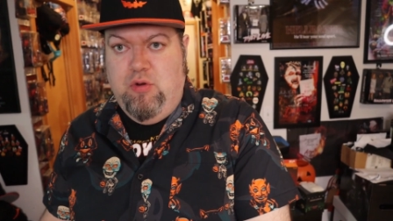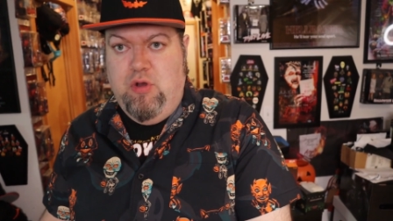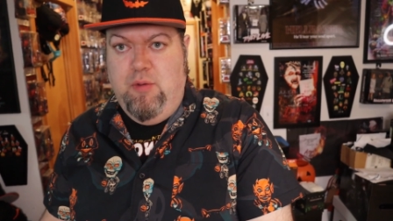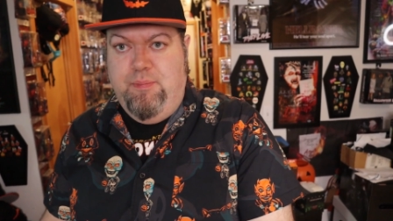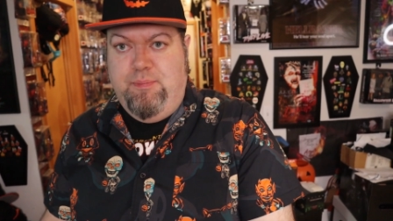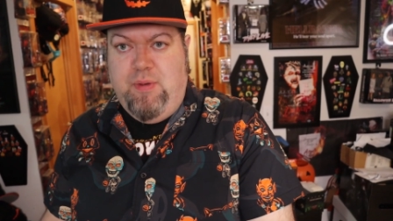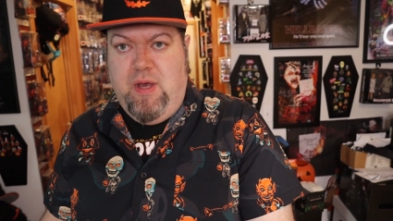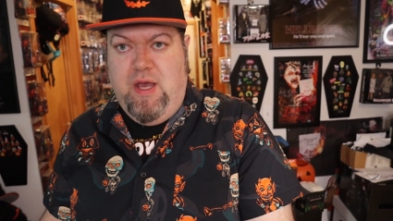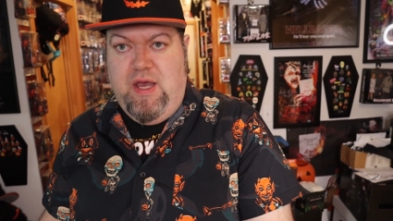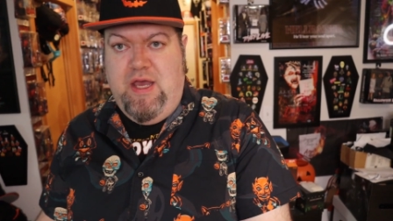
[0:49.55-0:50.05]

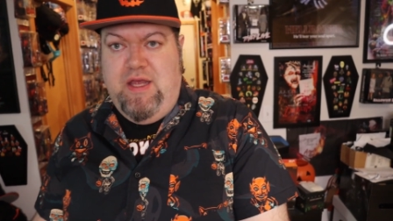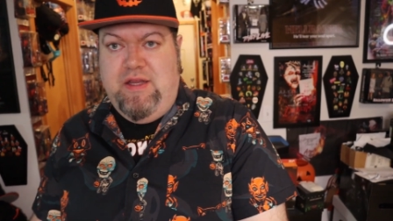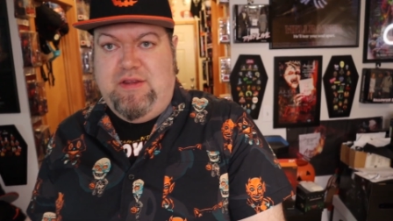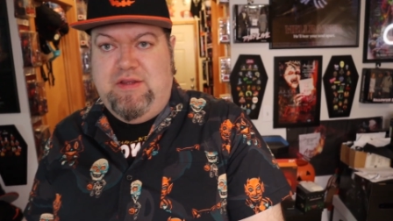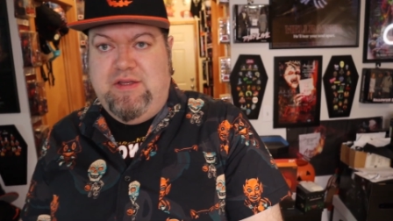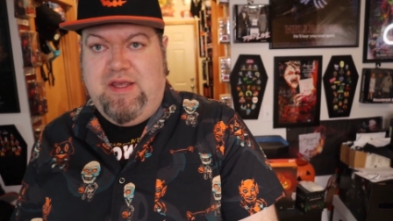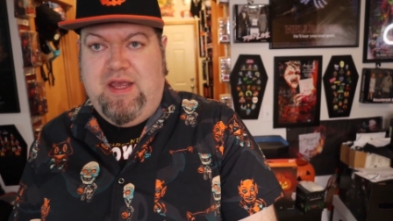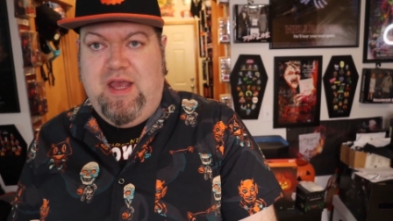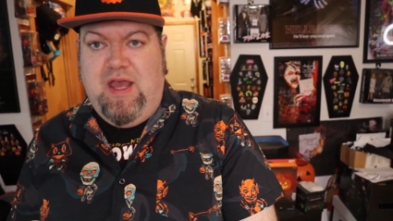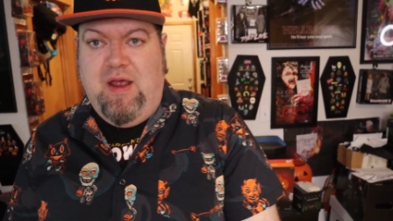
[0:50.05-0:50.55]
Oop, I
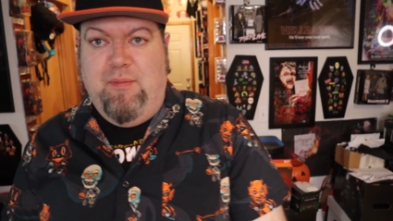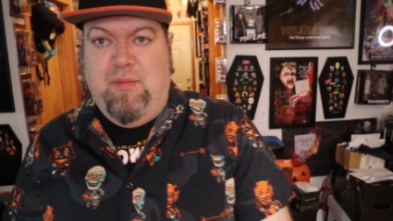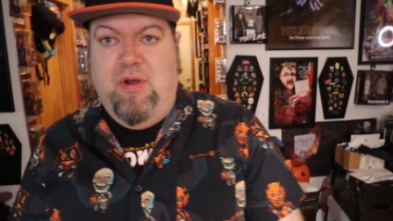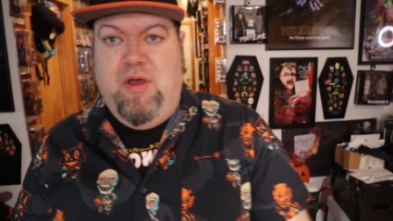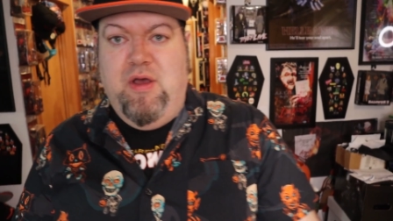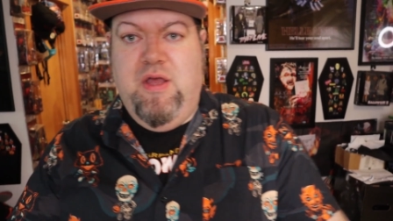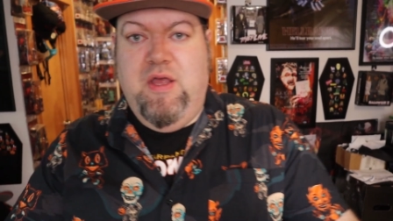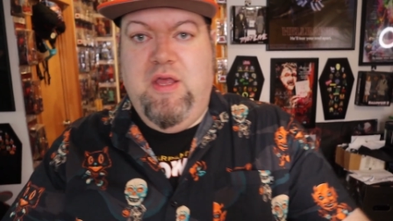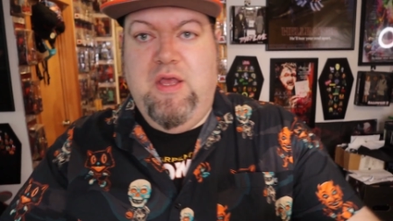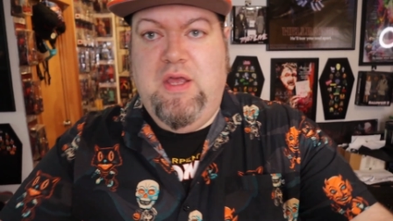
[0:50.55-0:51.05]
hit the
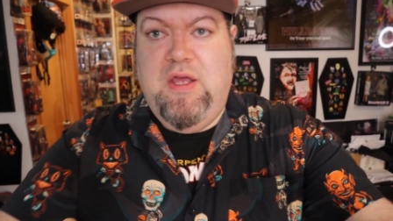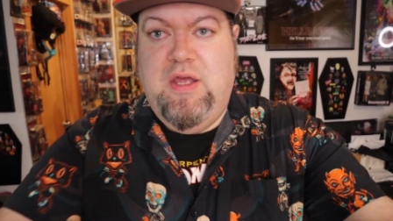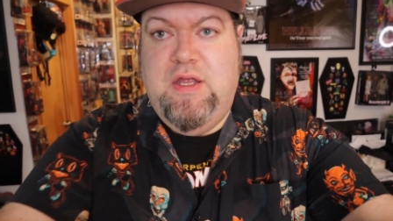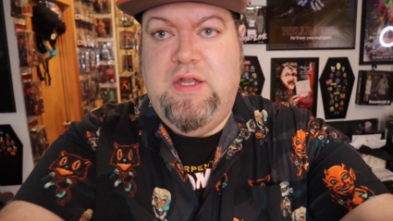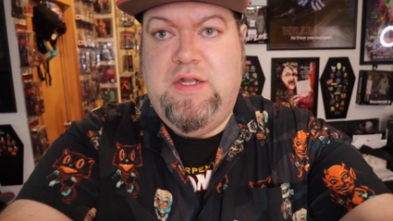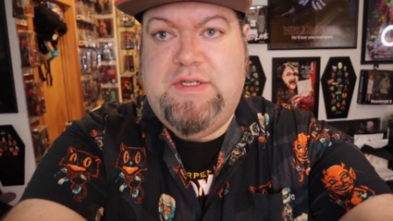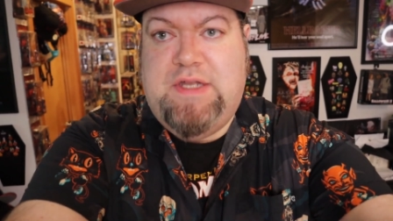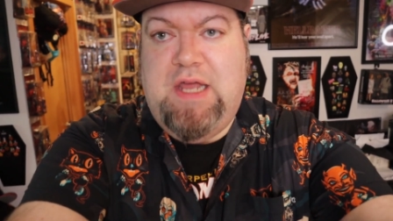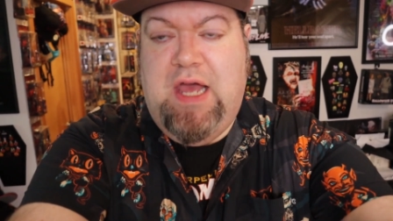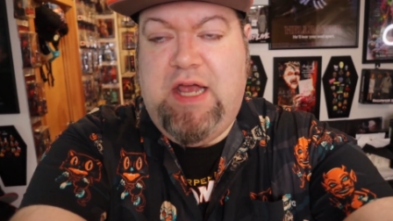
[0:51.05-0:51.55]
camera.
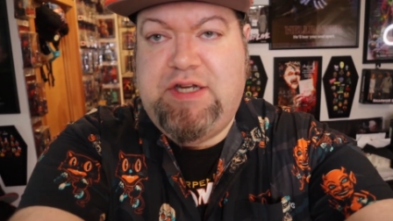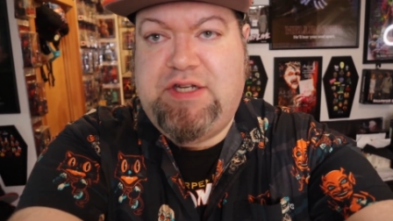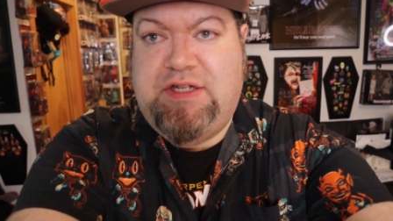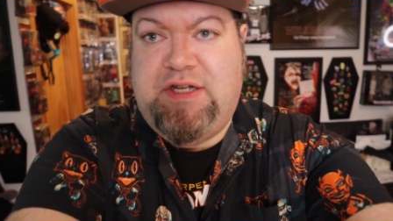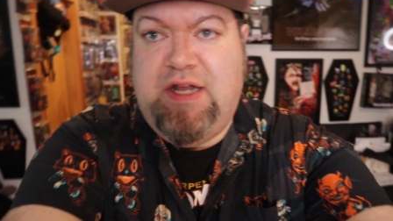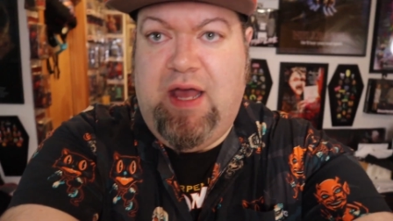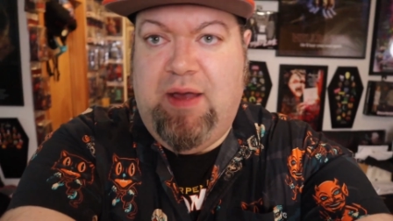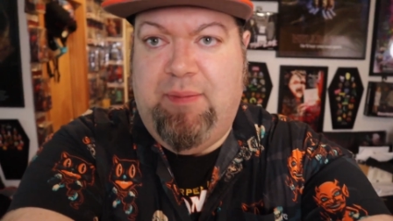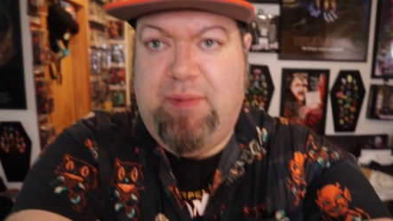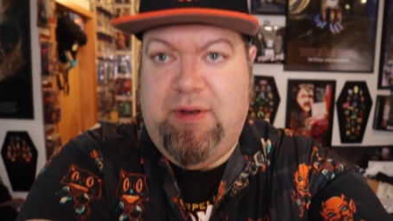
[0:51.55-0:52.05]
Dash
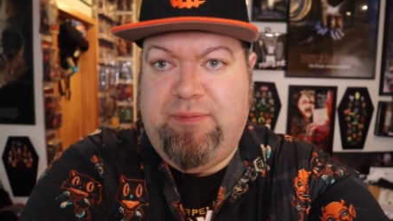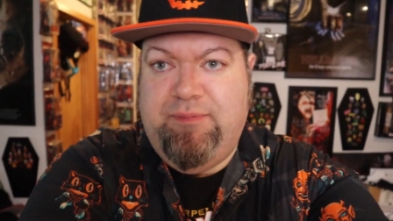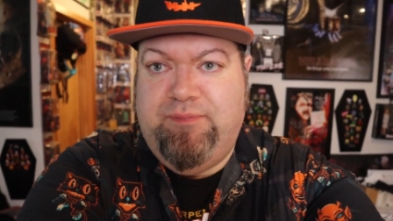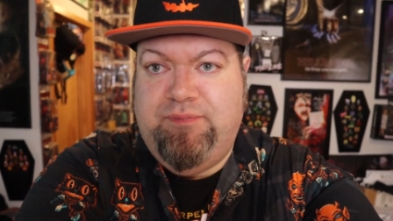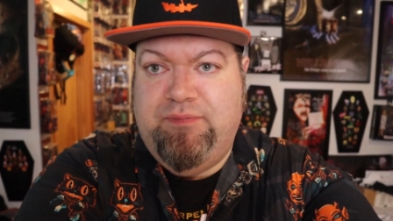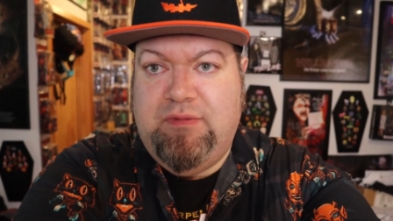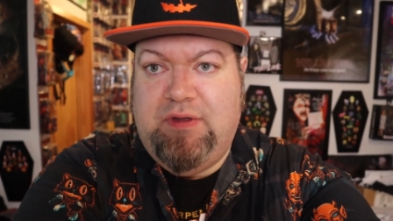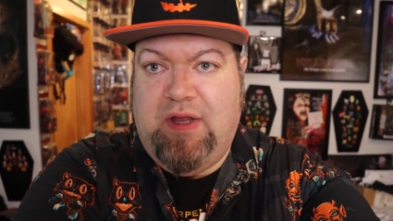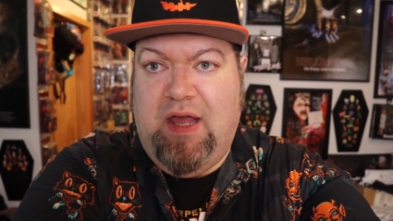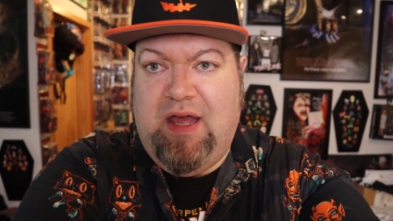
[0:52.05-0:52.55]
nabbit.
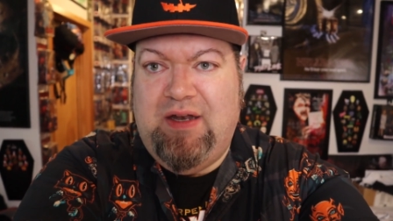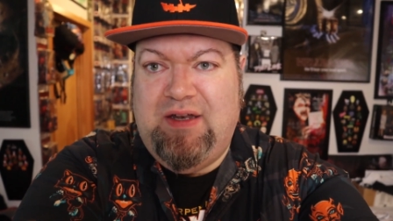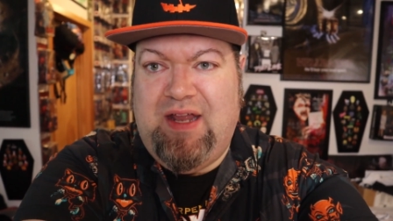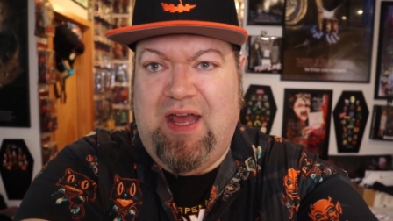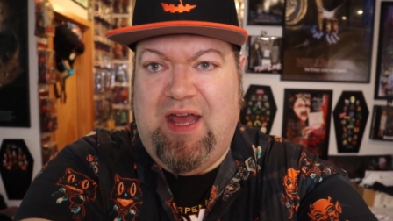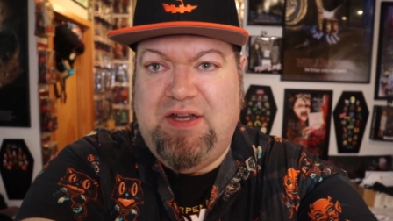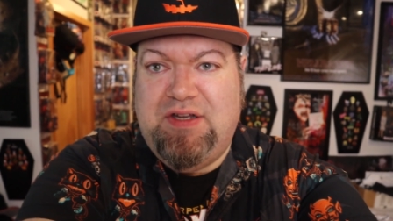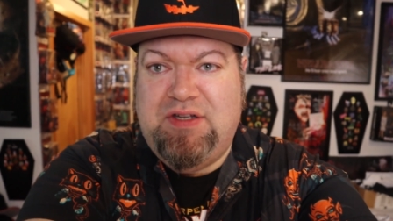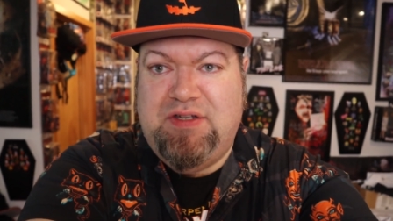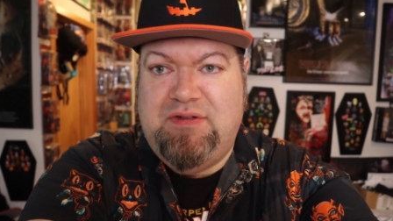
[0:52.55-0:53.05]
Da
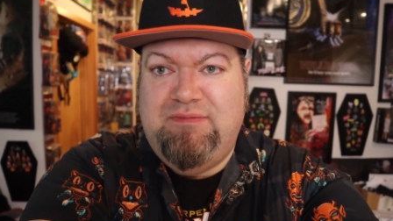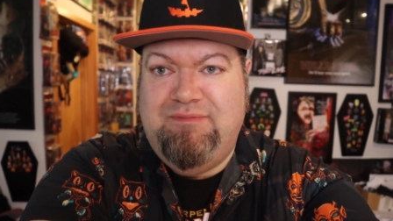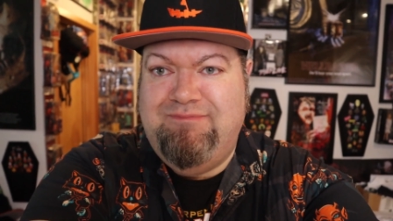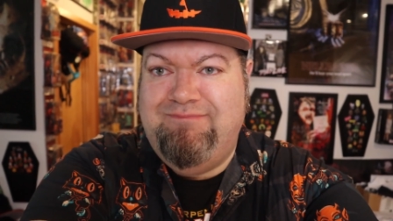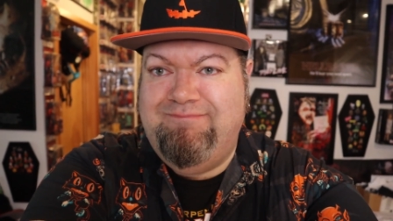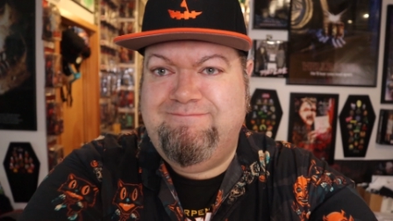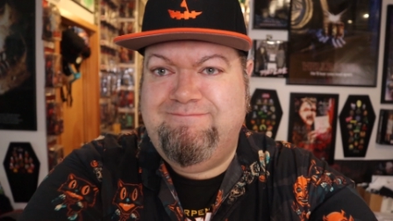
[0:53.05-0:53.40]
dash.